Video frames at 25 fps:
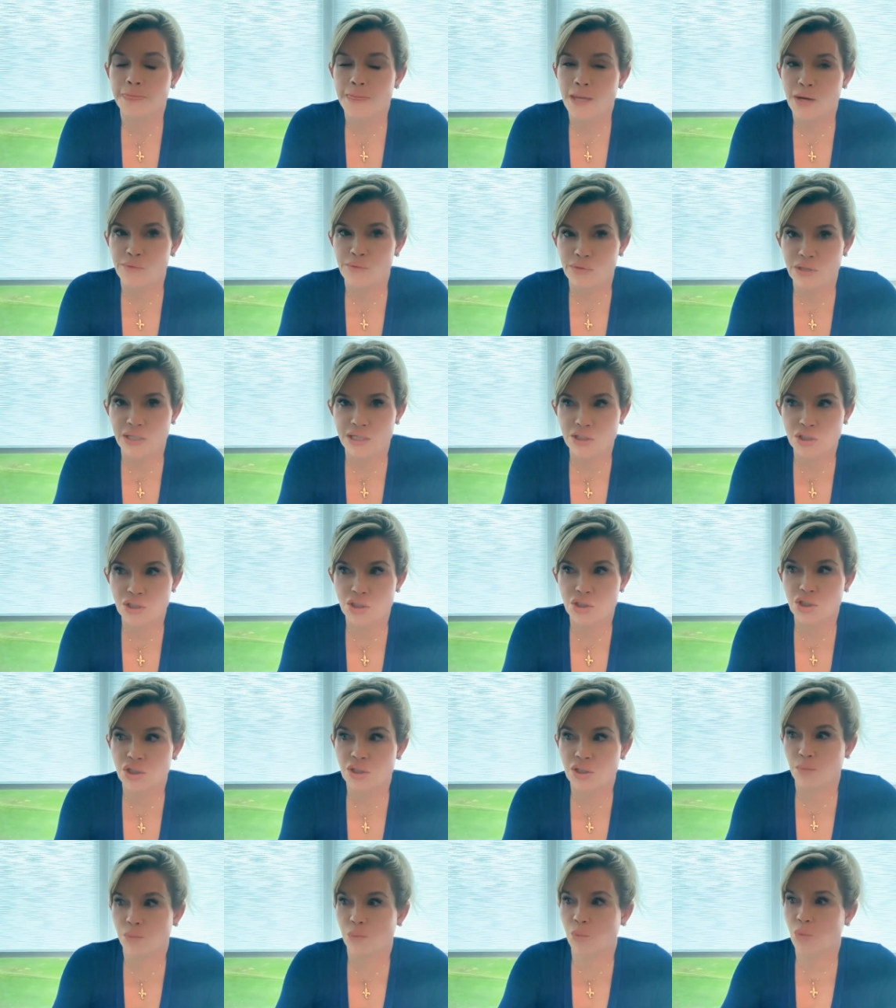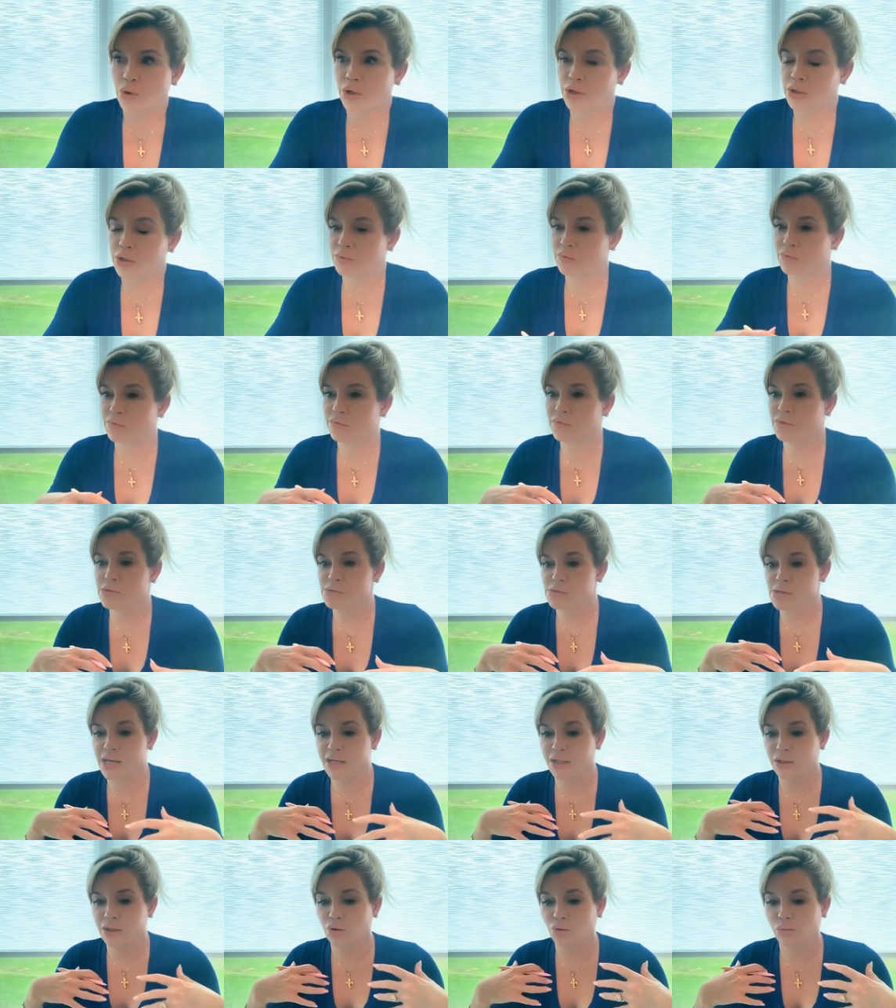a relationship where you feel
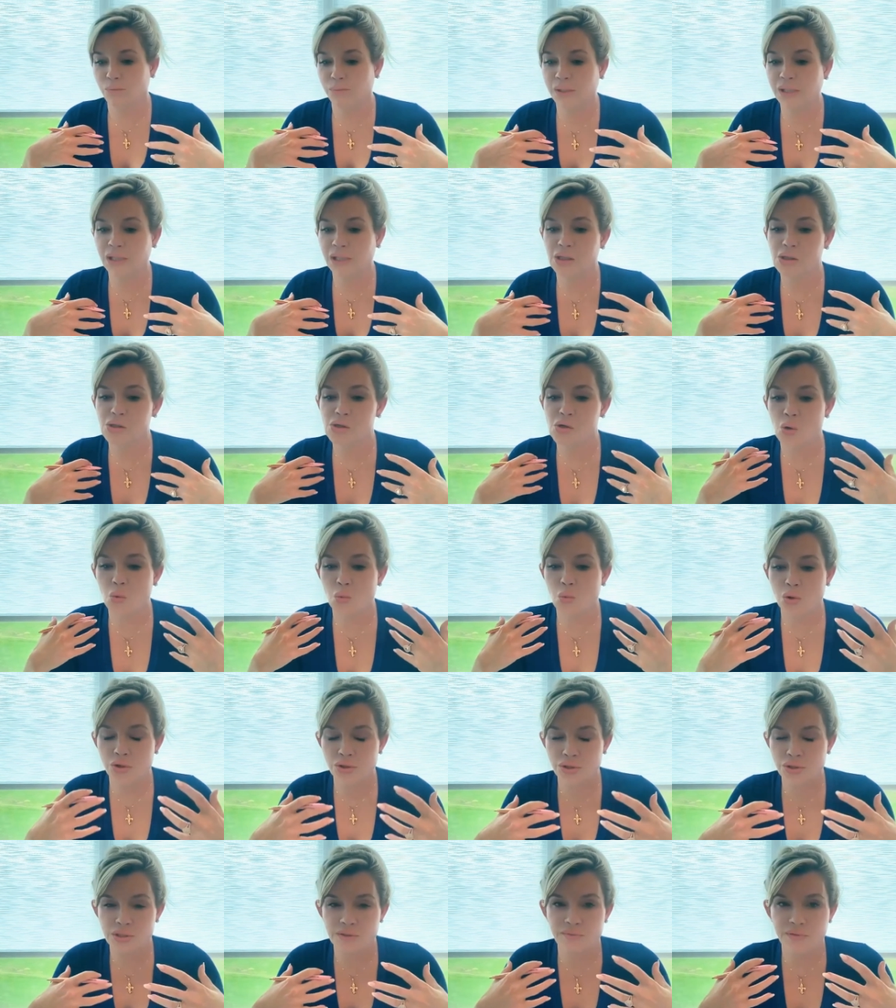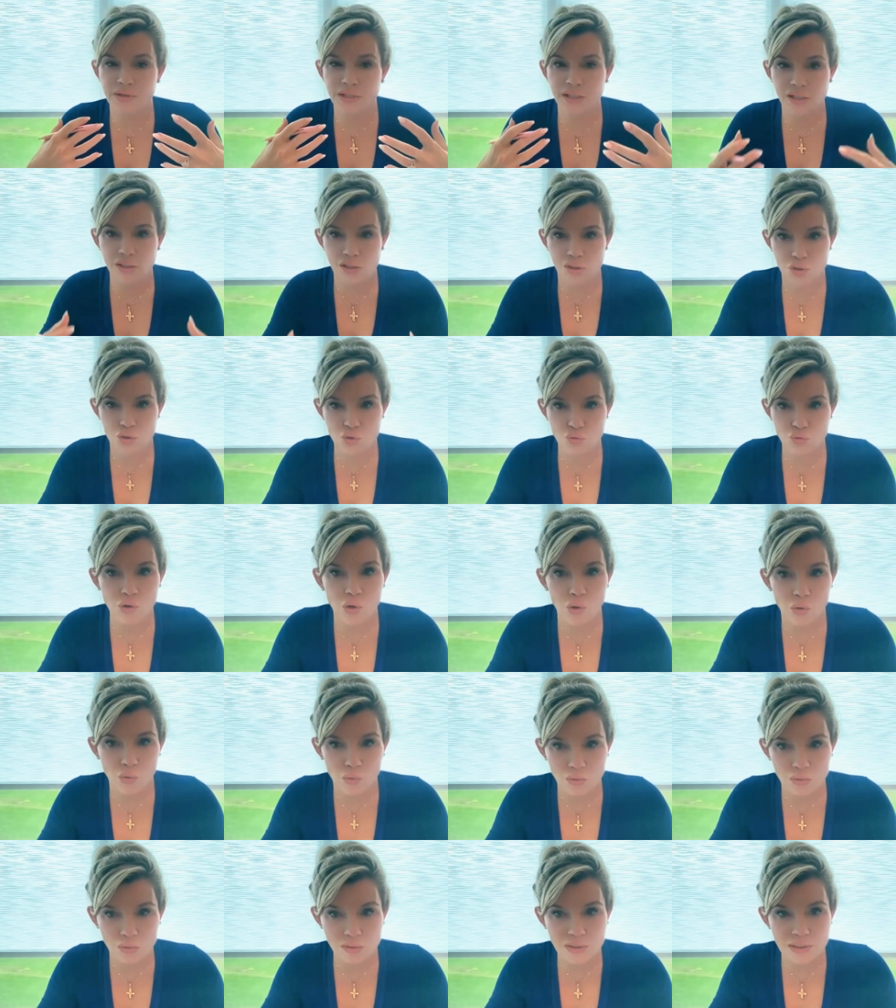like you're being coercively
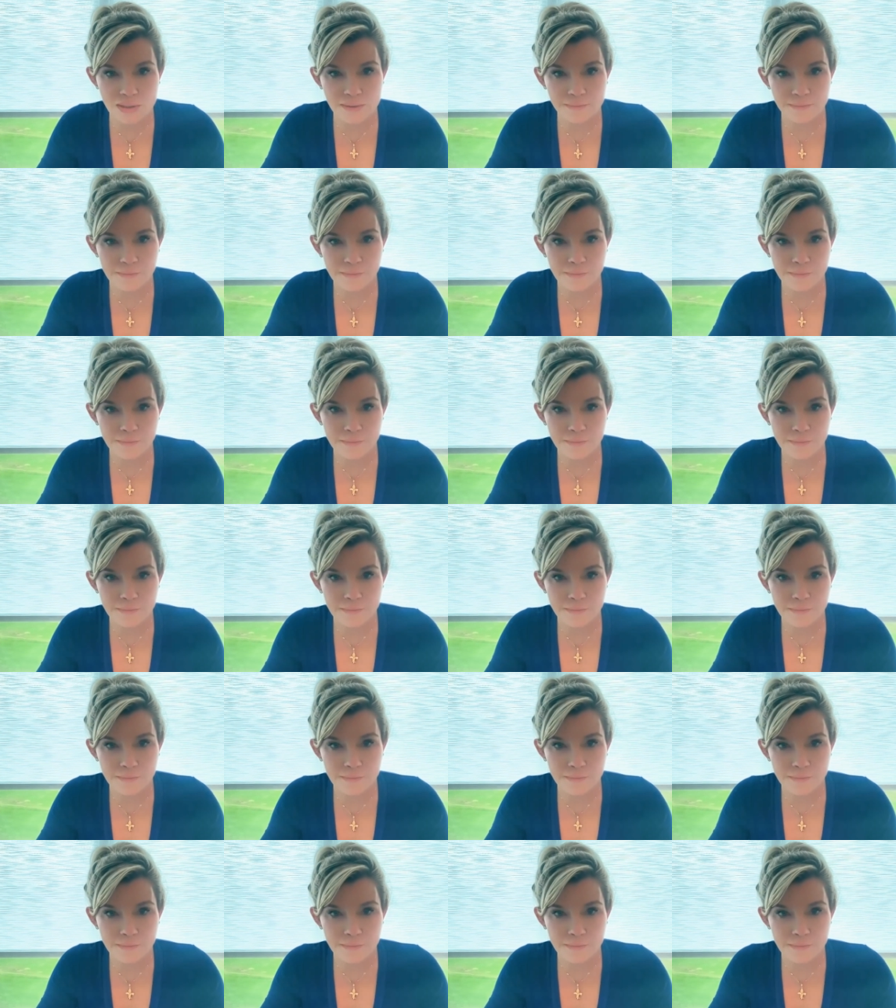controlled,